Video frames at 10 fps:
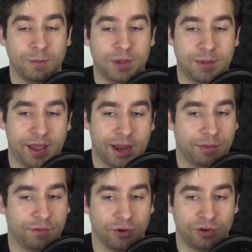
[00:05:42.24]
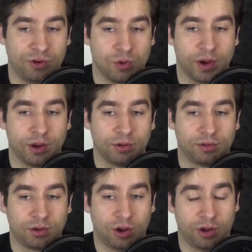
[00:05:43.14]
Khabib had him the first two
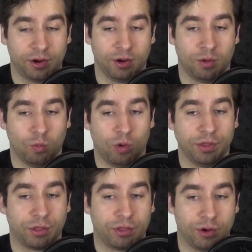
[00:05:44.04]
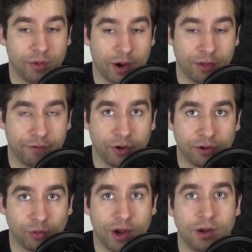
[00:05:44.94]
rounds. Conor won the third round, the
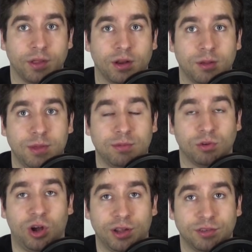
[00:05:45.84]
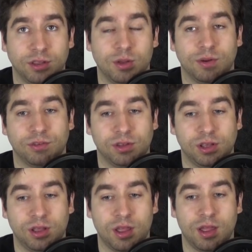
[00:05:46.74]
first round that Khabib's lost in the
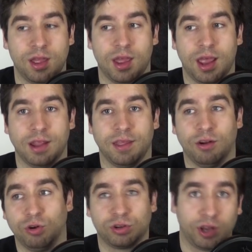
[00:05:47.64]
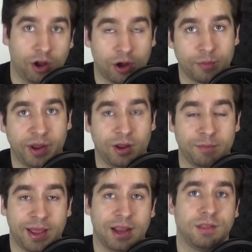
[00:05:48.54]
UFC. And then it looked like Conor might
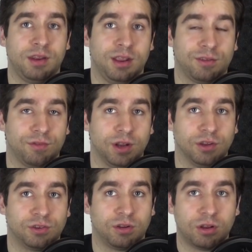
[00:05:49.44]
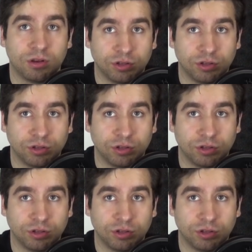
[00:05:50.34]
come back, and then he gets finished.